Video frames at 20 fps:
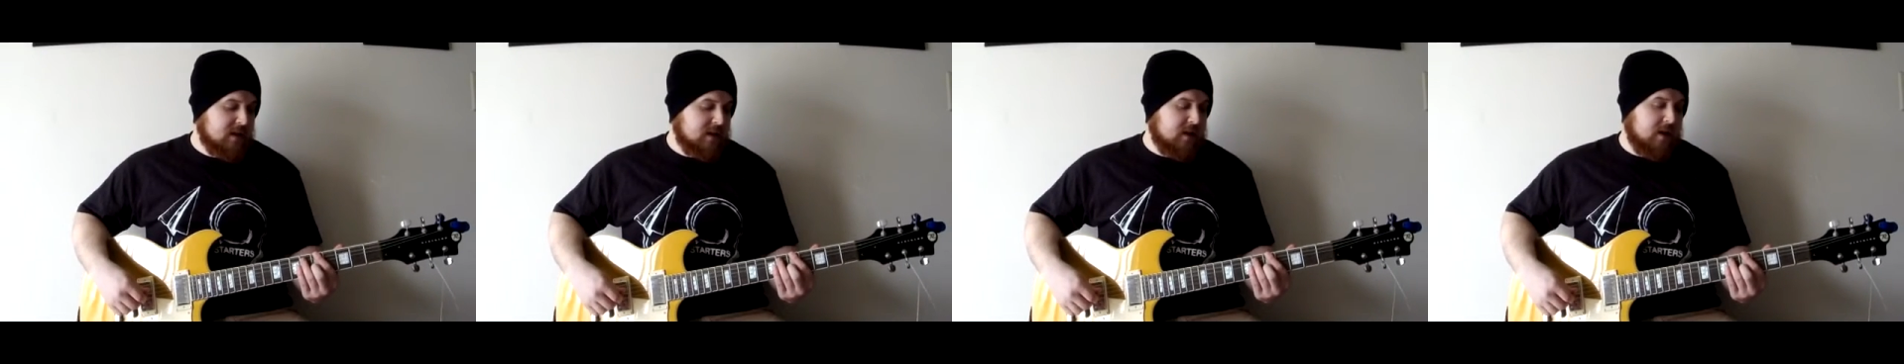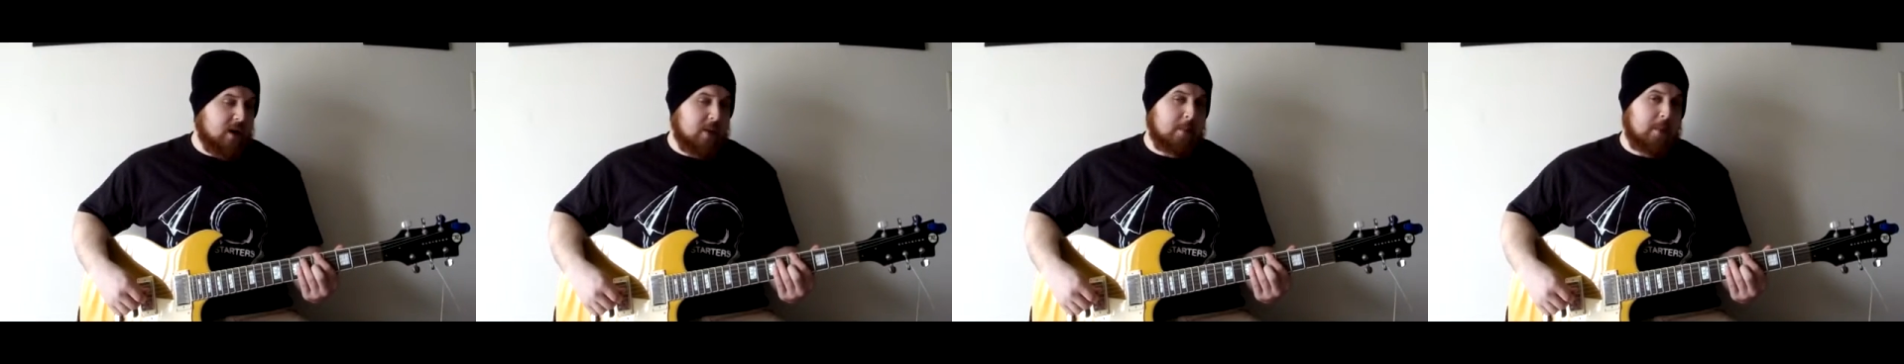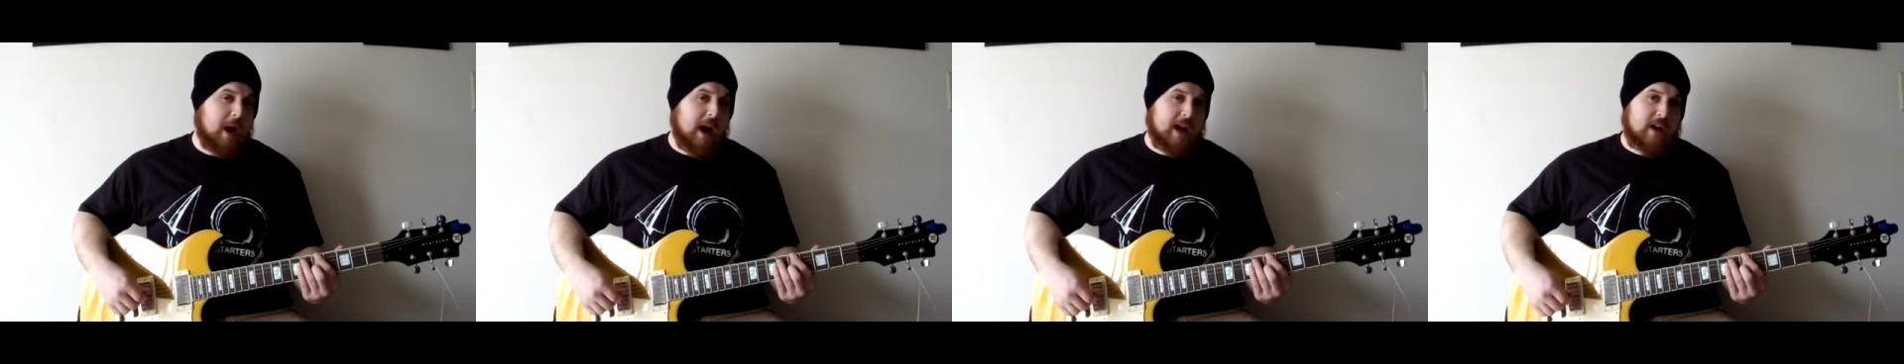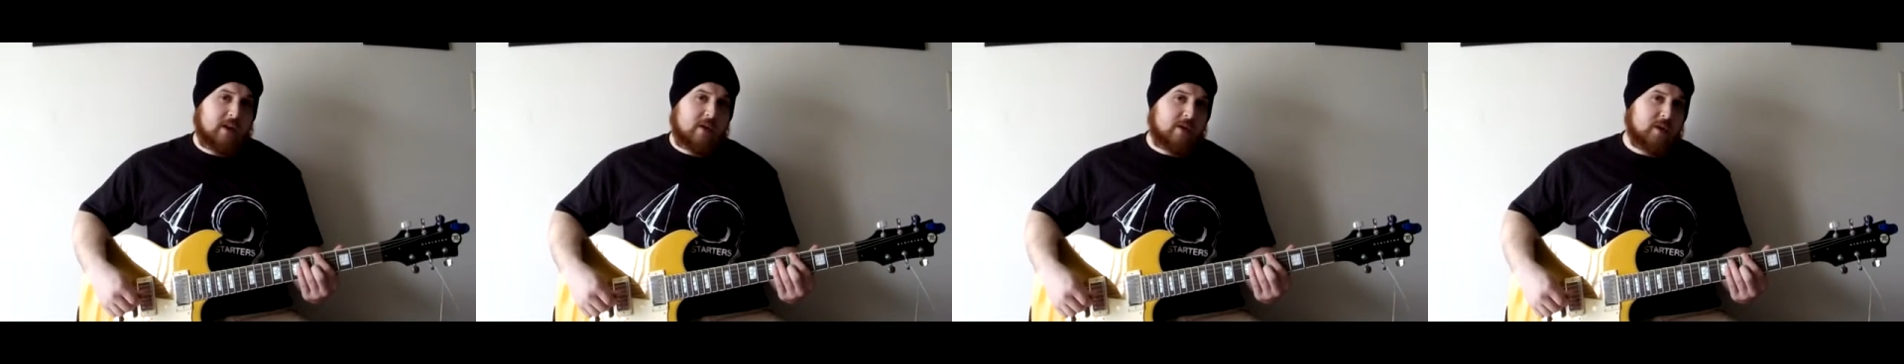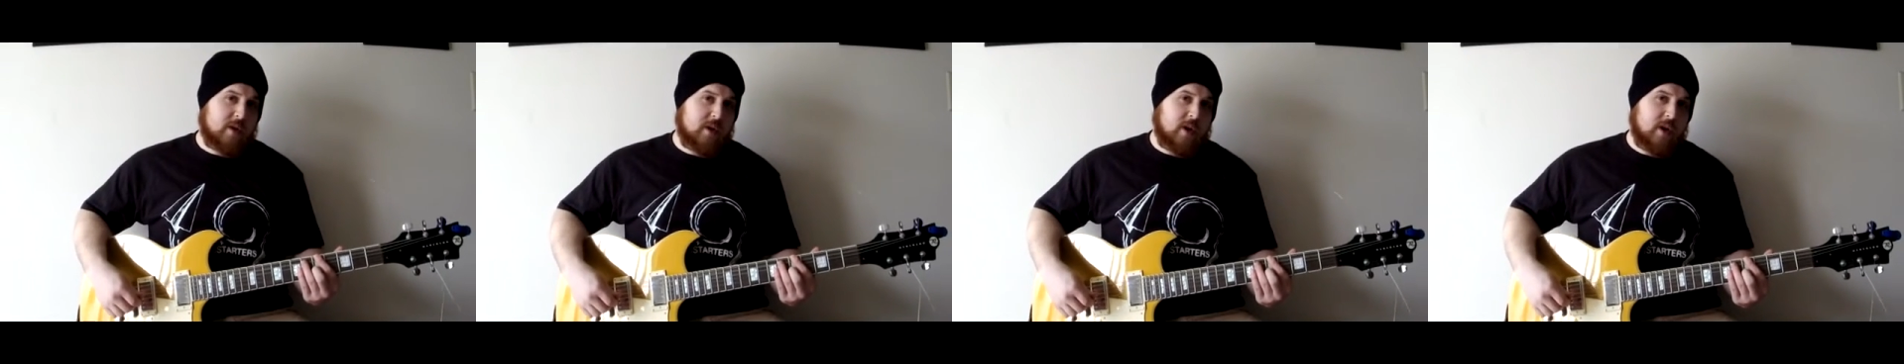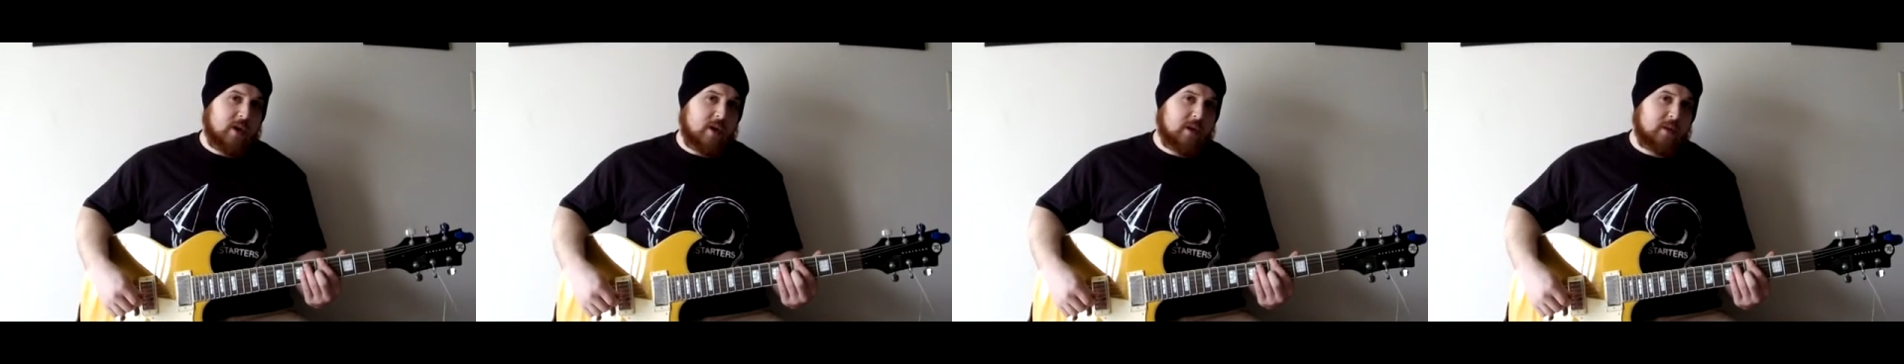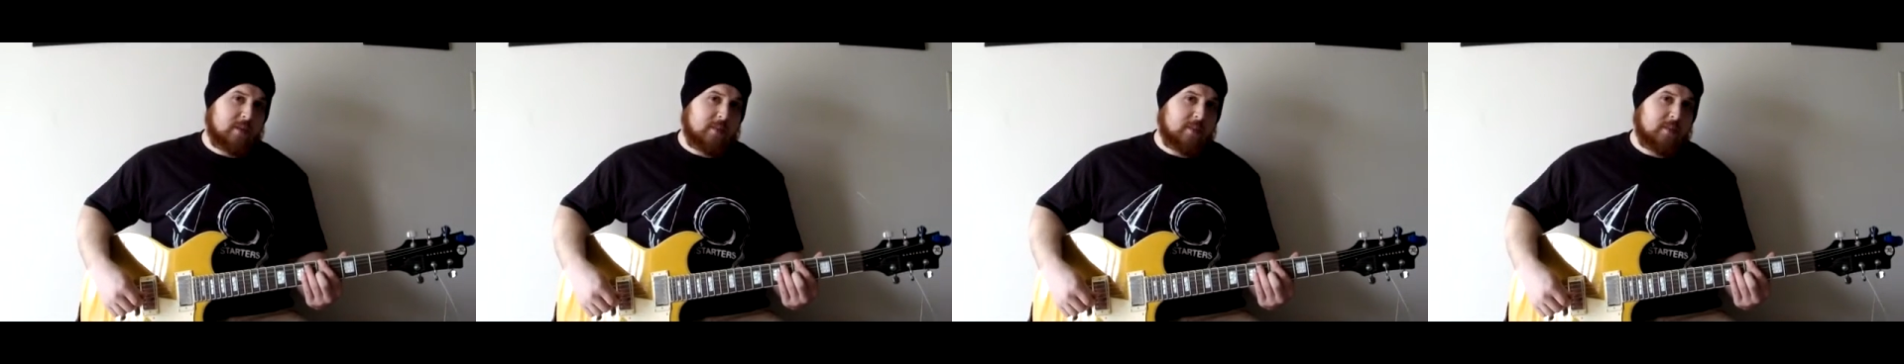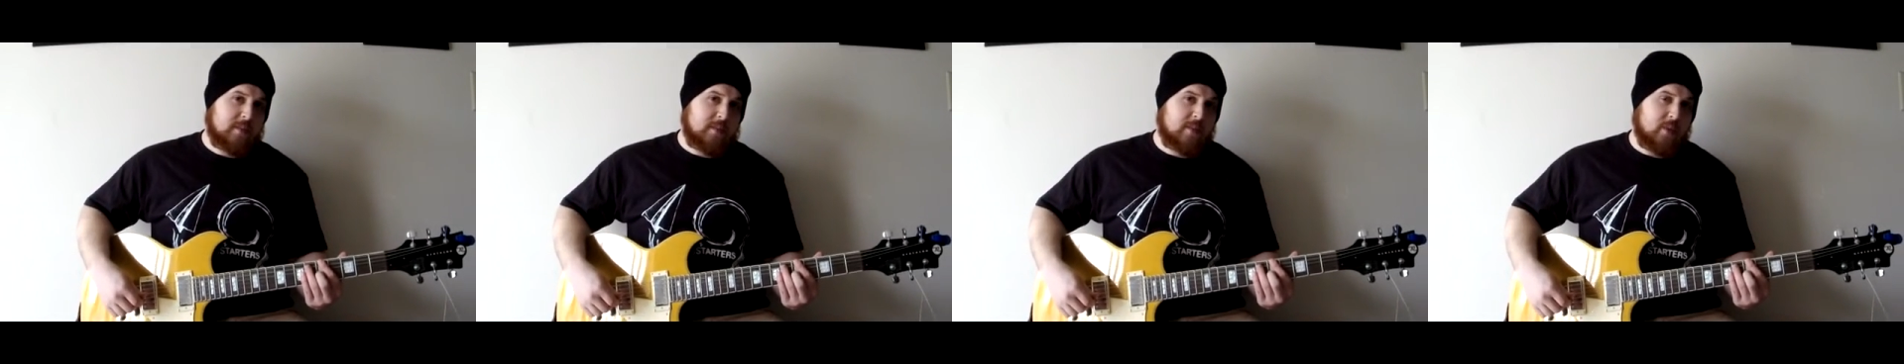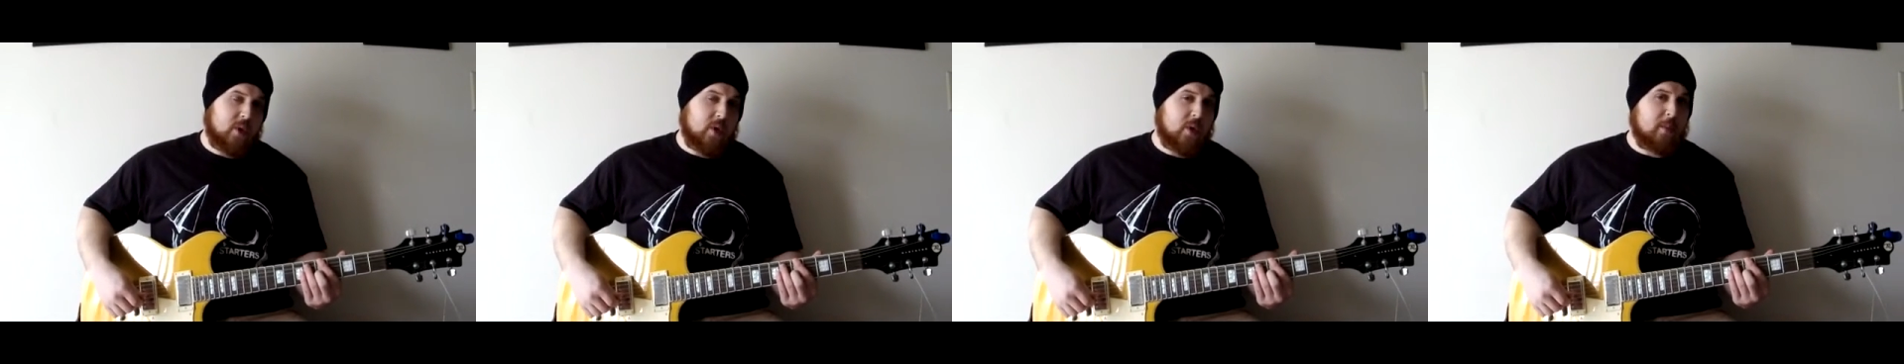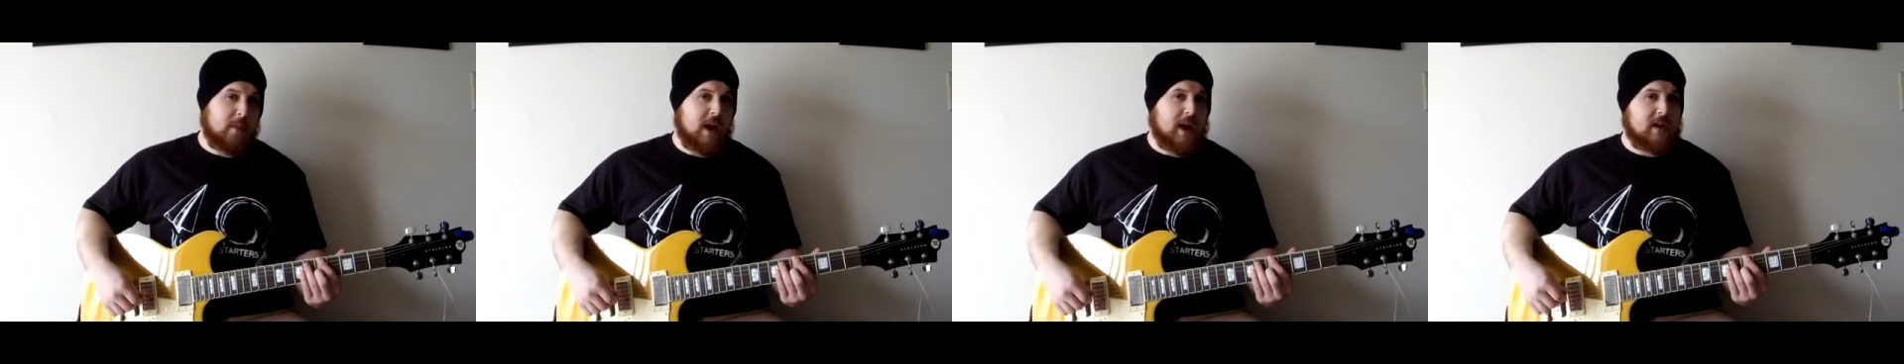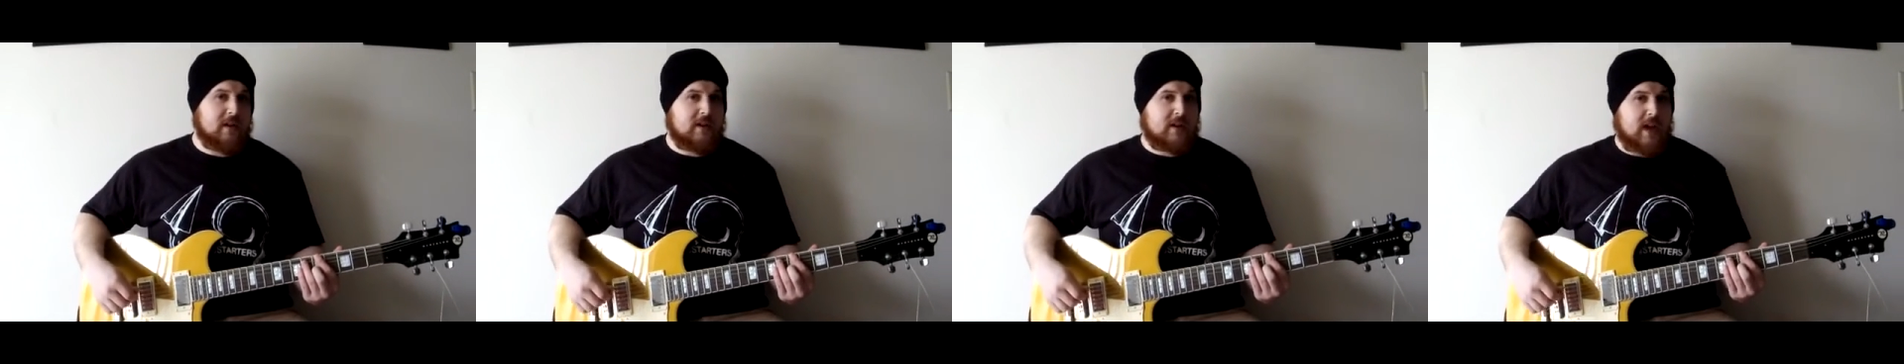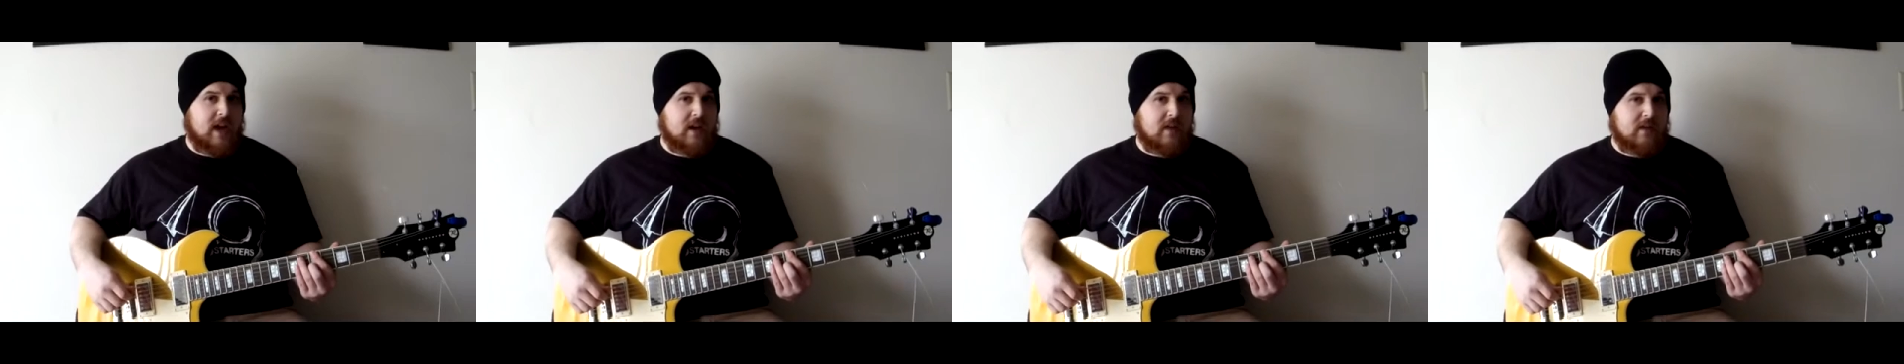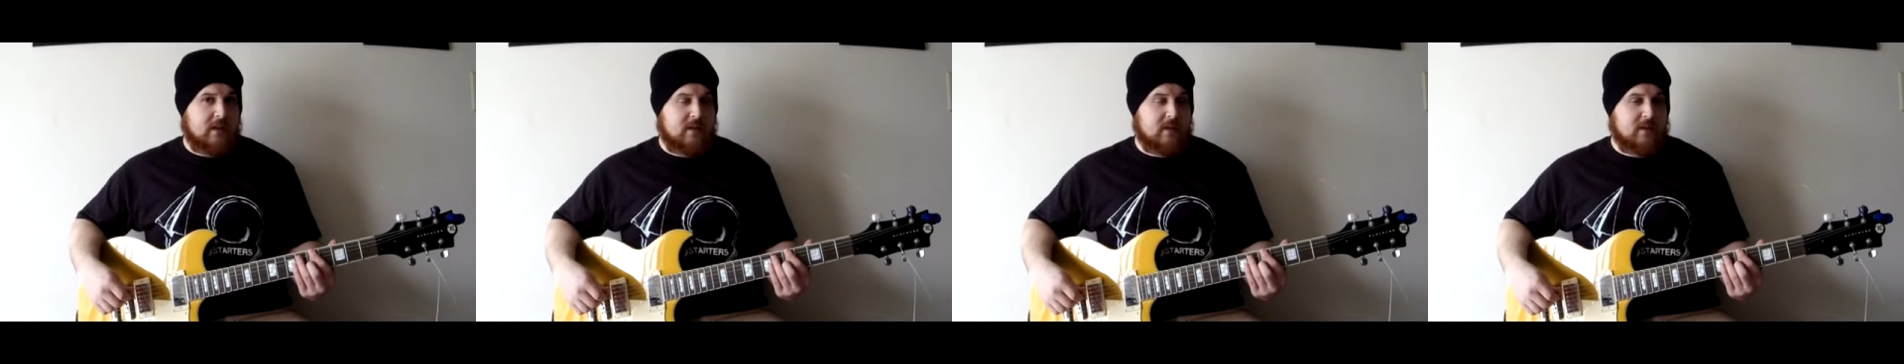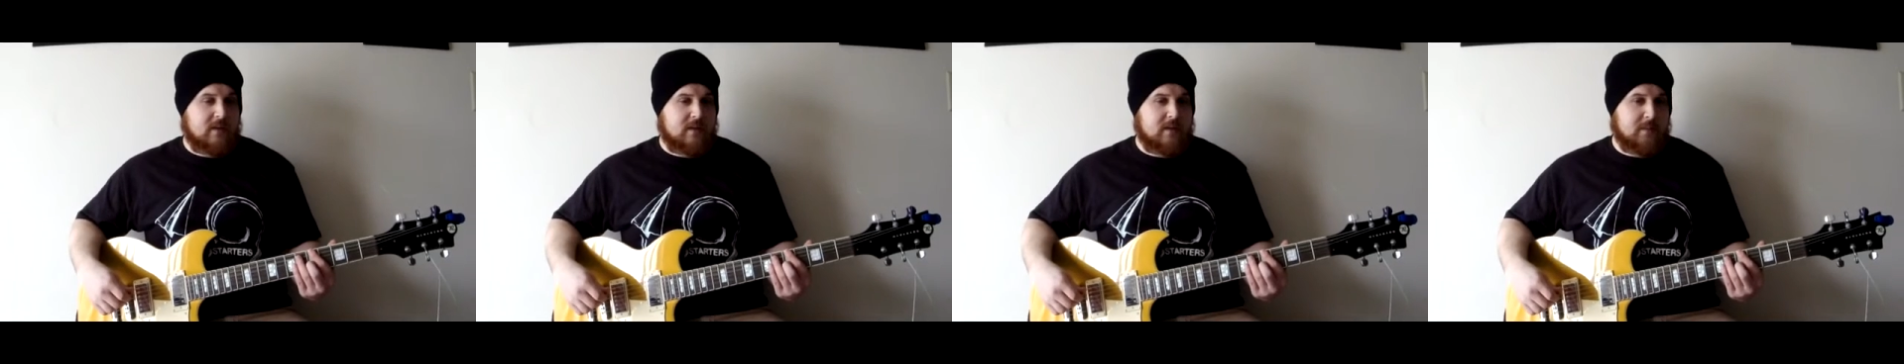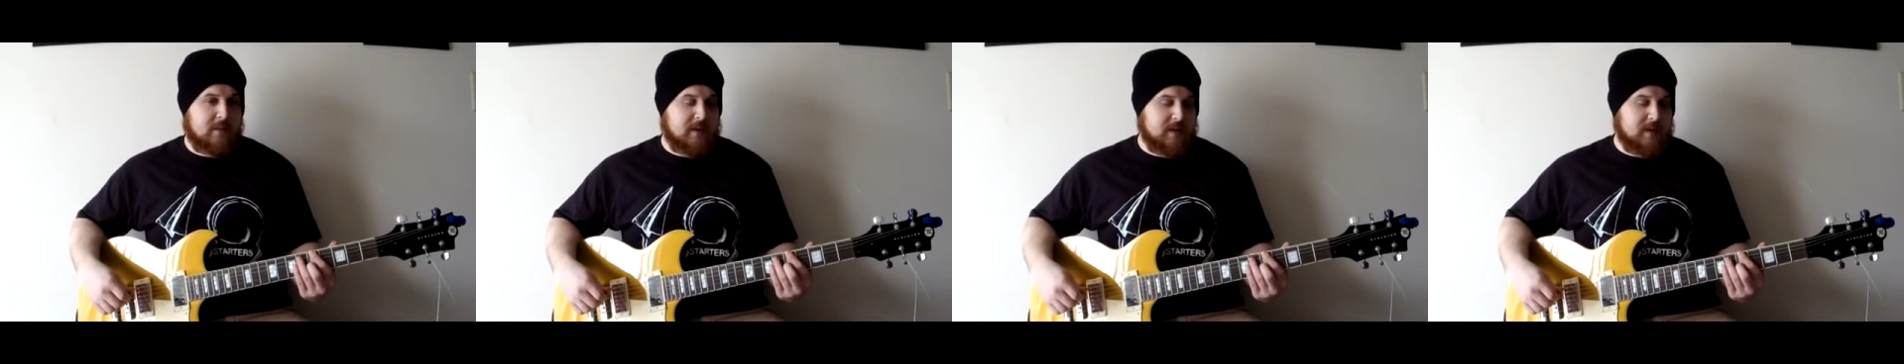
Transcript: our minor 3rd, or minor 10th to be